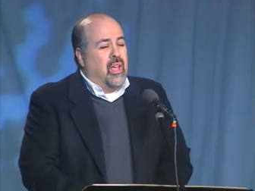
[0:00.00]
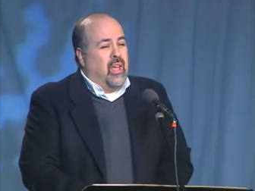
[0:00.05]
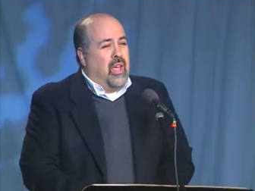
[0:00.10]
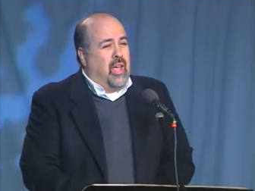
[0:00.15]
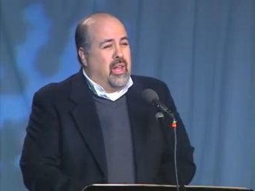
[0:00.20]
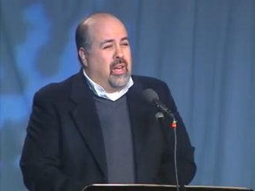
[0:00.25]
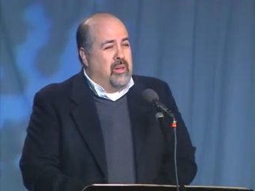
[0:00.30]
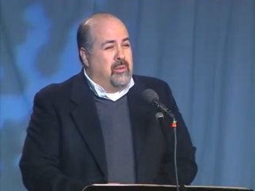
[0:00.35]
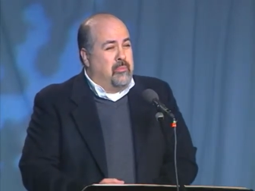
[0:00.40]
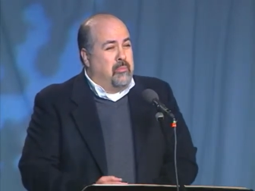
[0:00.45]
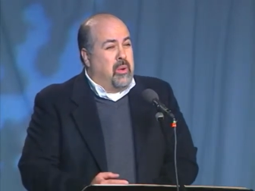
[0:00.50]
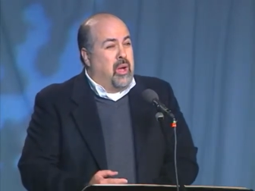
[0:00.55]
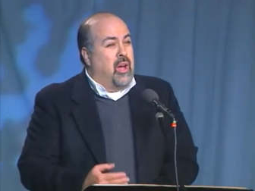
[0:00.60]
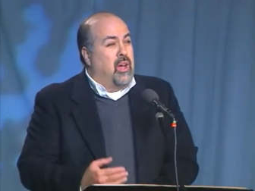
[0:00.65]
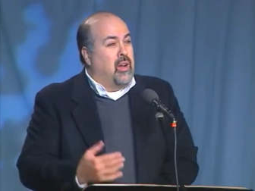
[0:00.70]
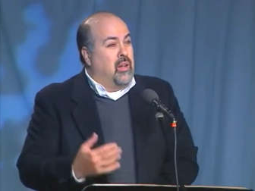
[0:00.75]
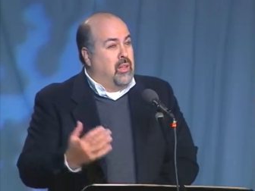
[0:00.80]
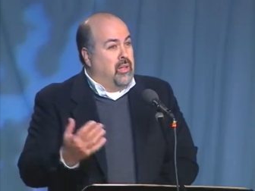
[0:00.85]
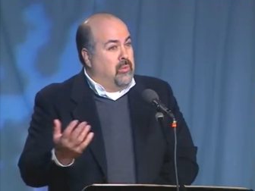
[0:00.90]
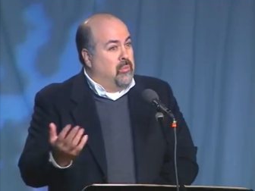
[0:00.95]
and in
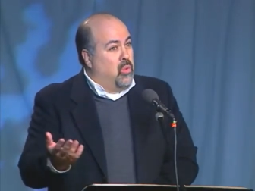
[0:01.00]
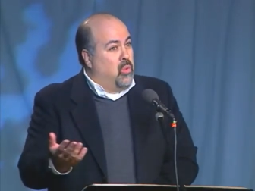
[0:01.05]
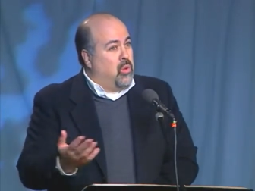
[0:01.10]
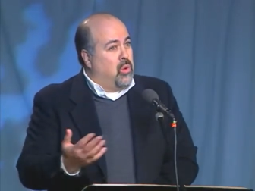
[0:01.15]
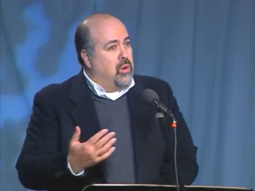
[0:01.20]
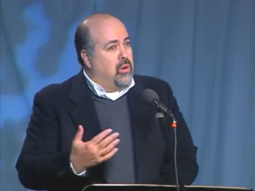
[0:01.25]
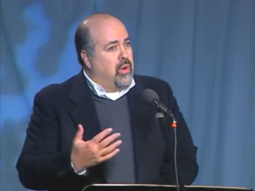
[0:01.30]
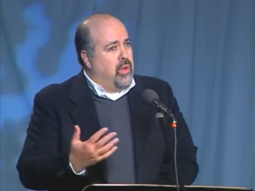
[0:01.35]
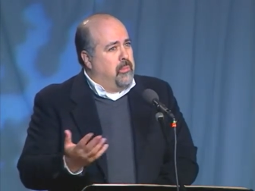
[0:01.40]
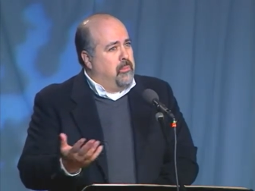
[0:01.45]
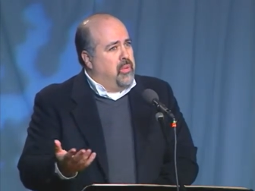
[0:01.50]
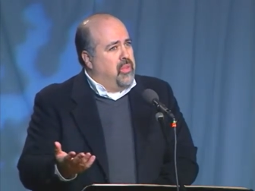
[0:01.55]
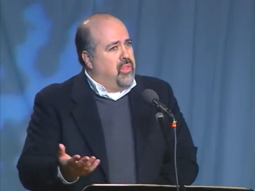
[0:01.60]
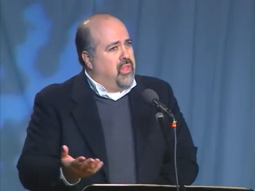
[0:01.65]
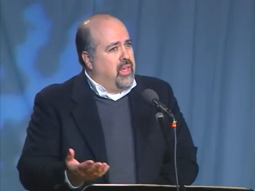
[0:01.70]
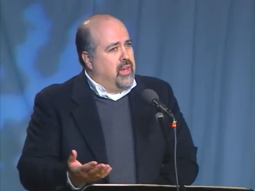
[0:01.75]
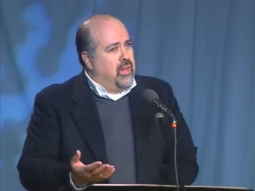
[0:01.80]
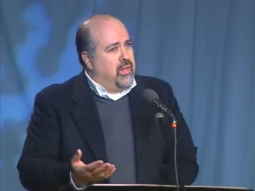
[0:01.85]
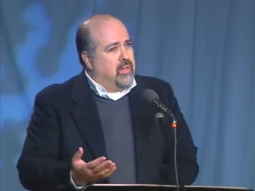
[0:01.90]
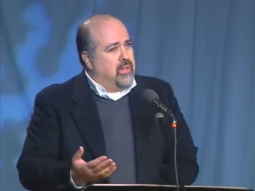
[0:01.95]
modeling more
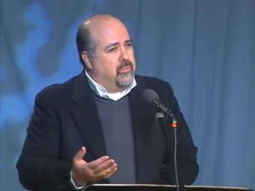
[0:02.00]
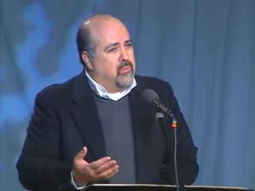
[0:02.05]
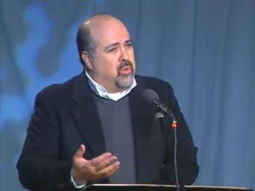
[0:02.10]
empathetic,